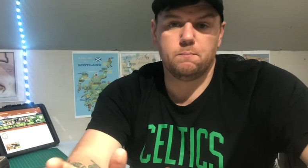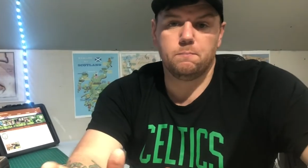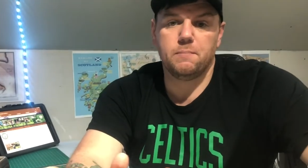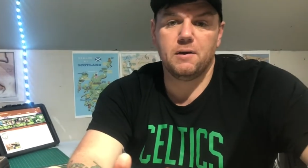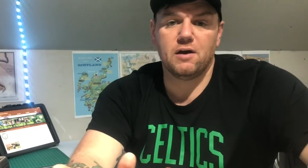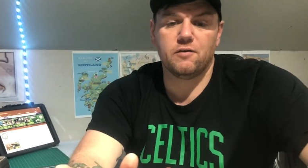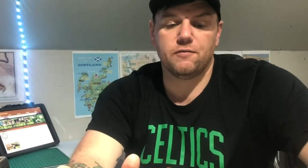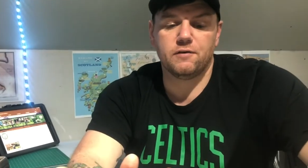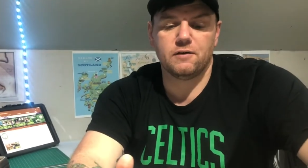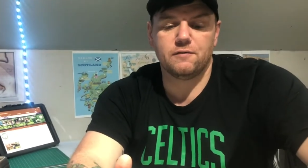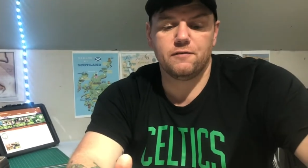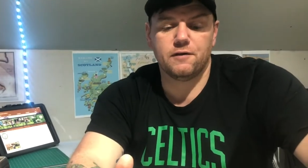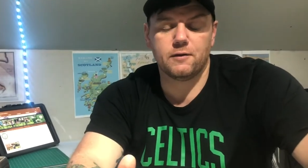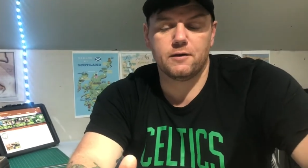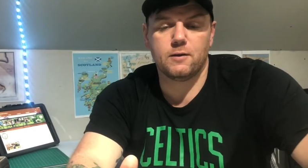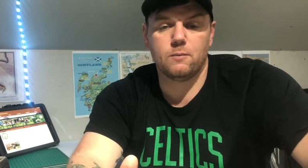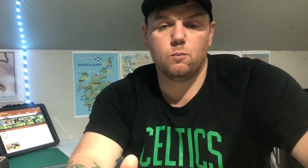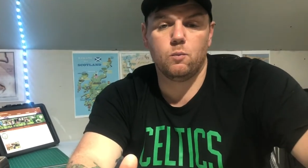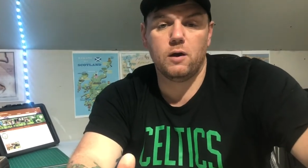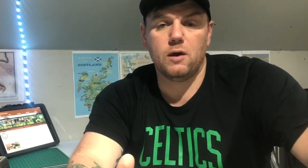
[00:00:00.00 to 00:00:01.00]
perfect
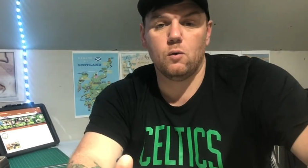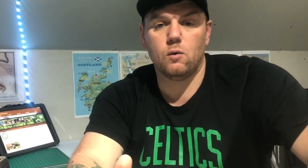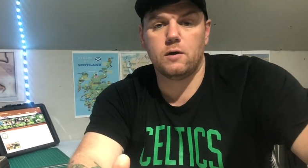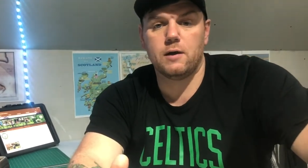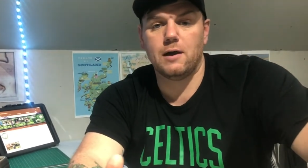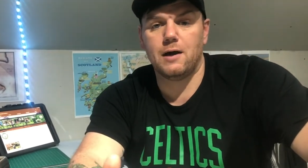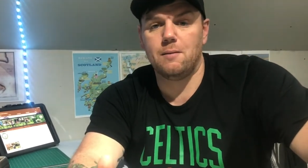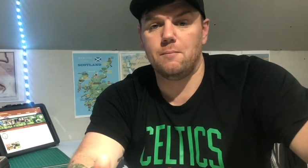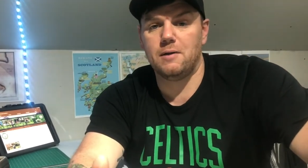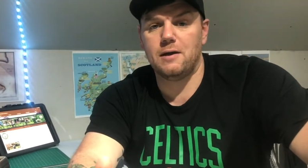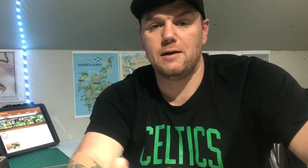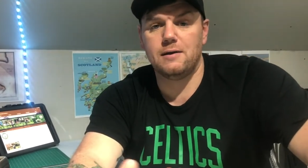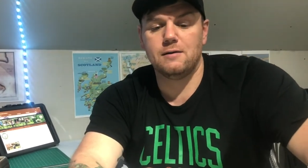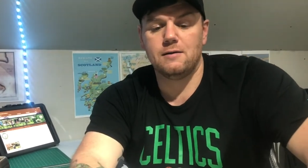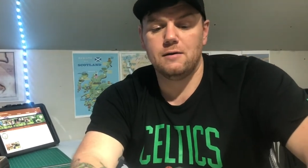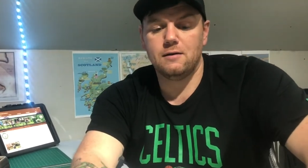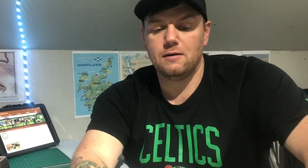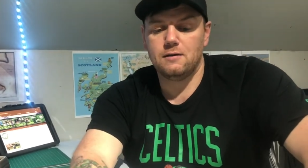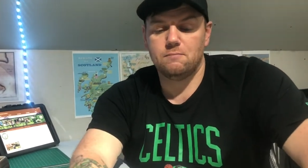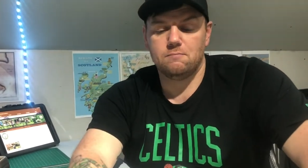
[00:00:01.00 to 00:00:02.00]
for well camping,
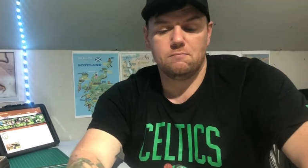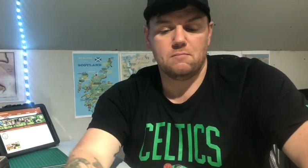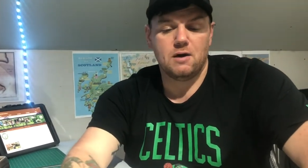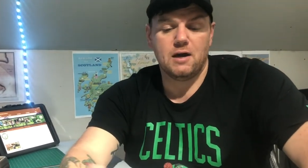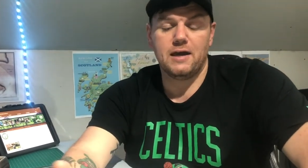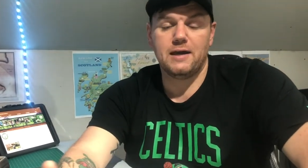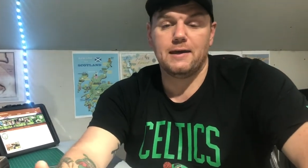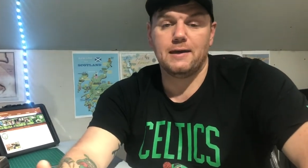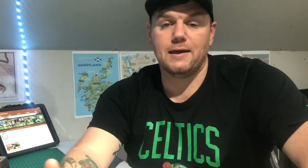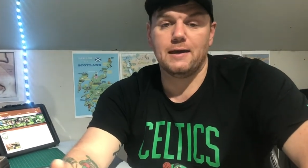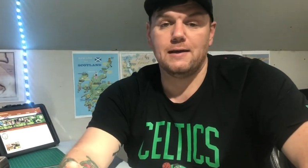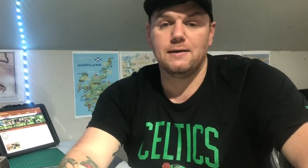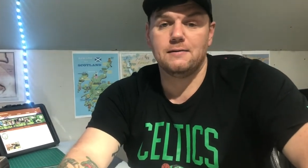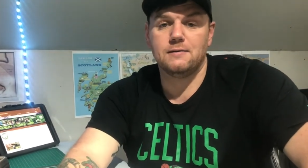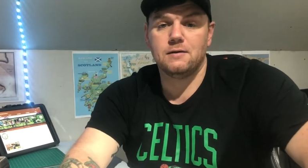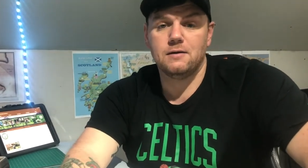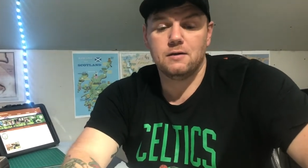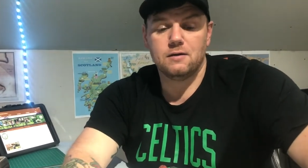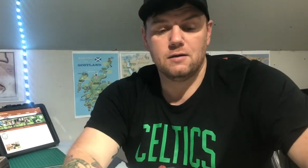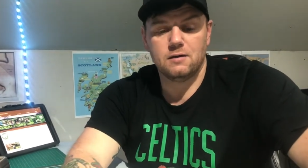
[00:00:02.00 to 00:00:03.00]

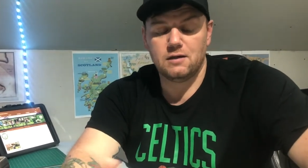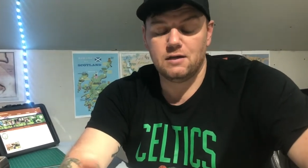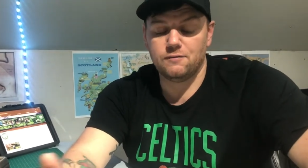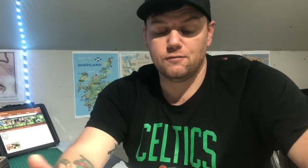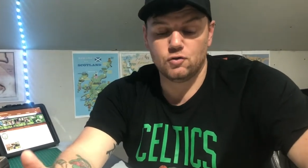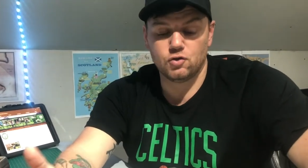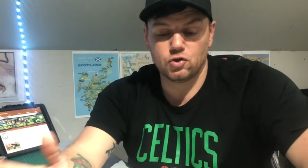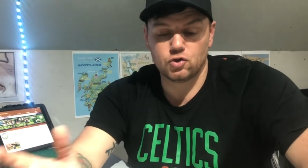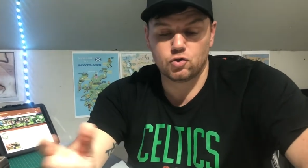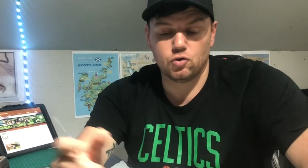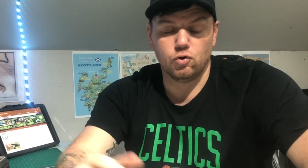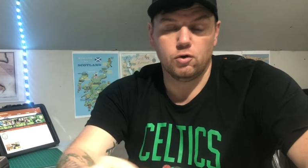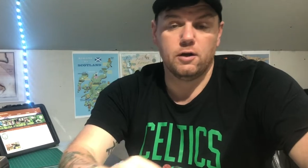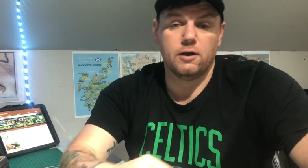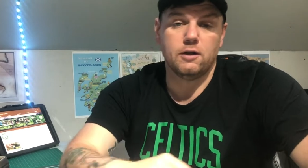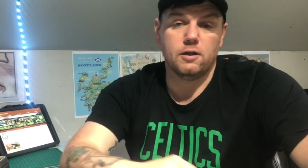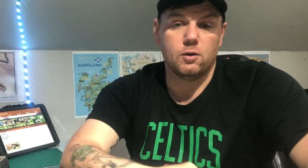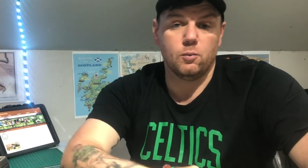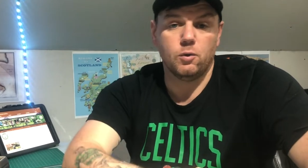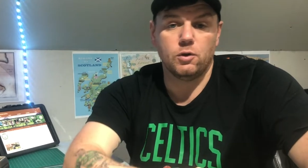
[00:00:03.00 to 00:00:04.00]
hiking, even just going
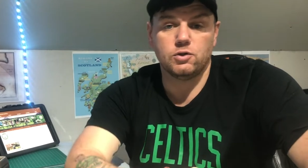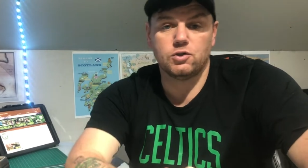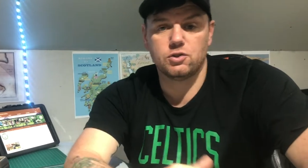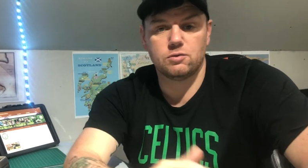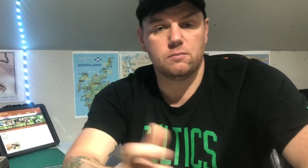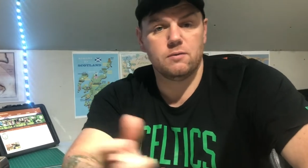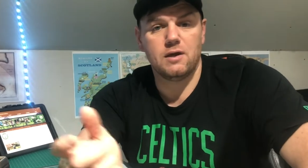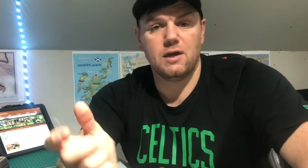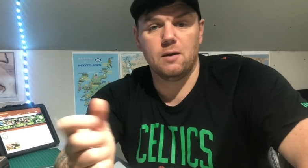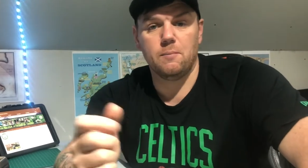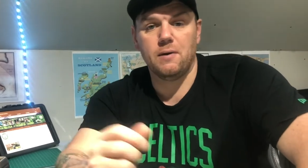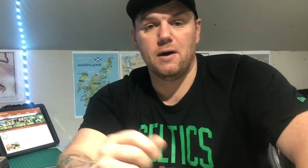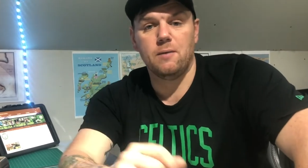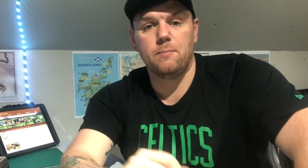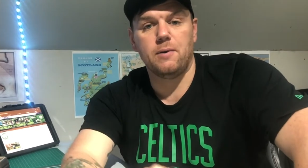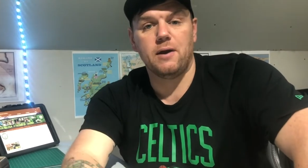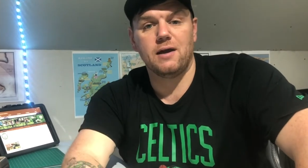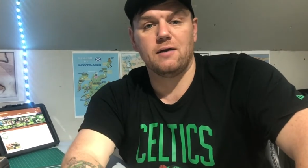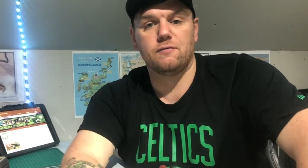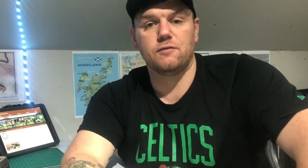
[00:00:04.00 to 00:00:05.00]
into the woods, have a bit
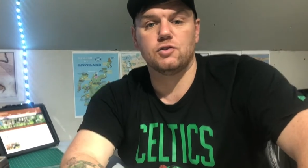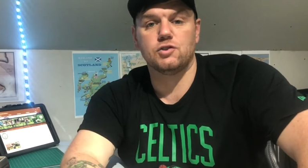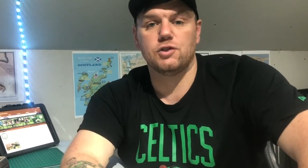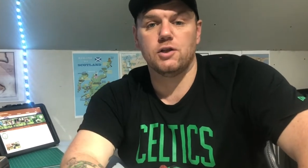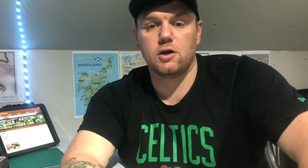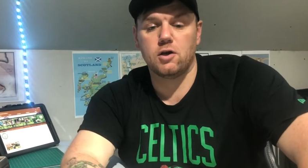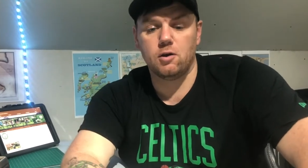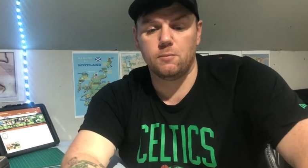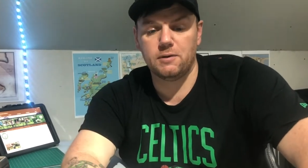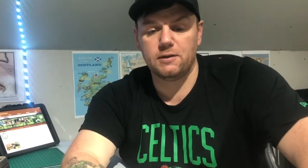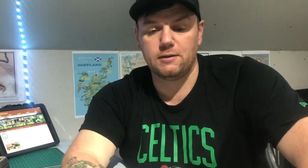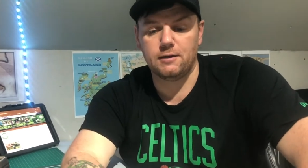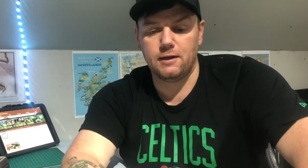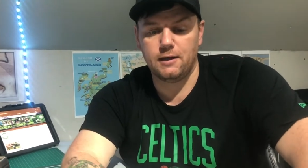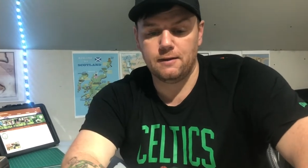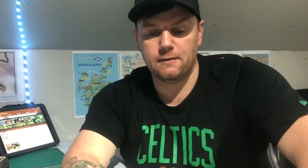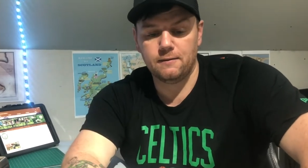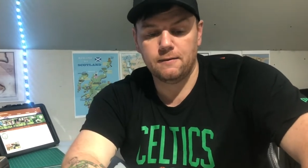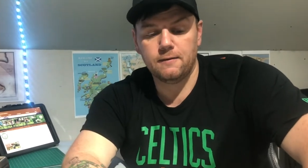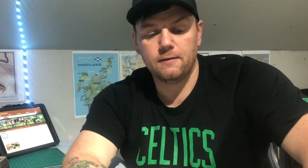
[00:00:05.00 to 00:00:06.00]
of breakfast and a cup of
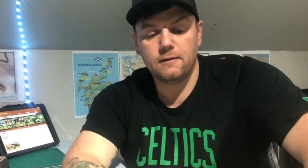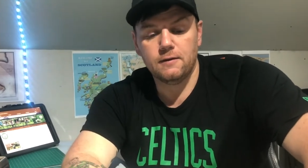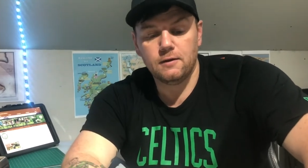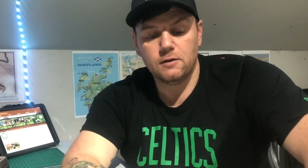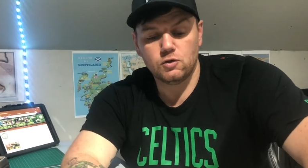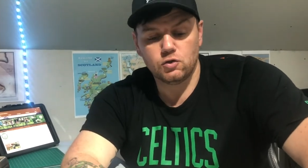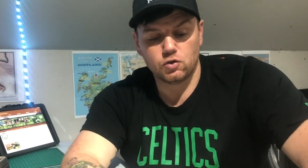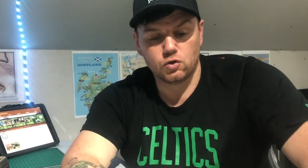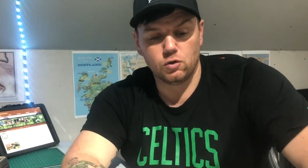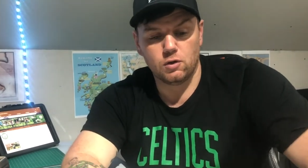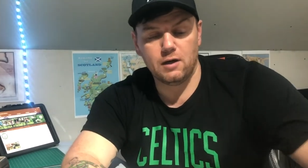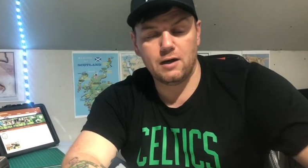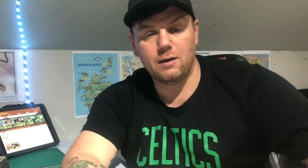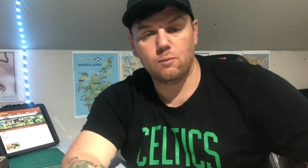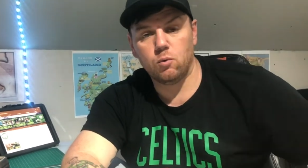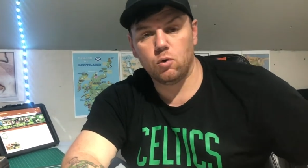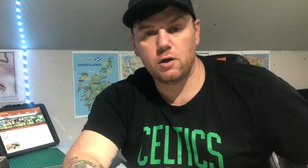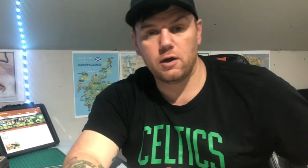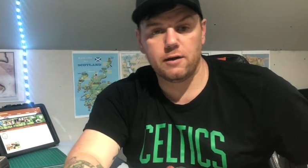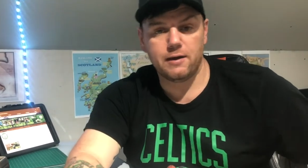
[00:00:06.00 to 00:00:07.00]
tea. So
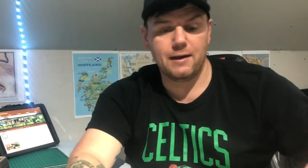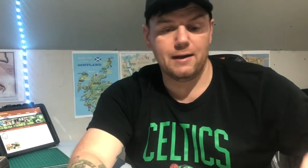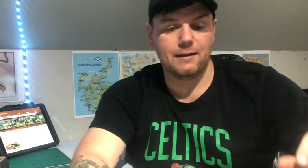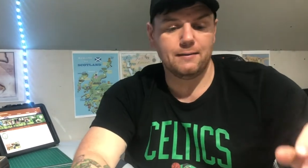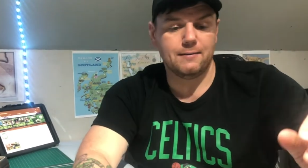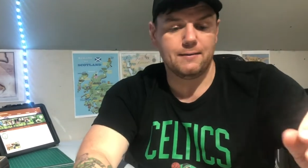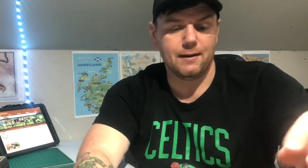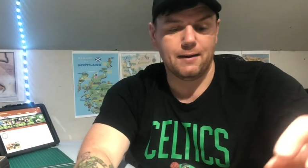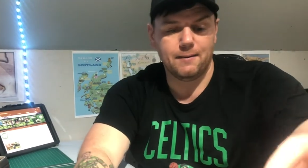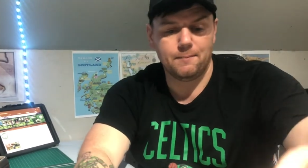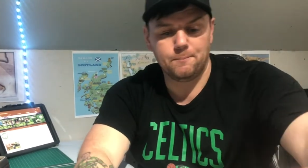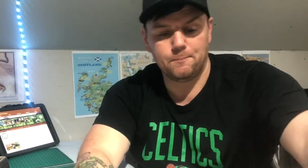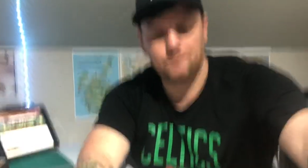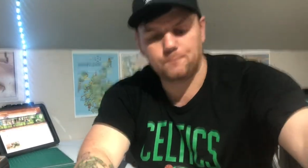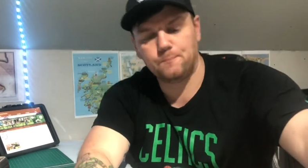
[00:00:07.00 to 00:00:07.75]
we'll get right into it.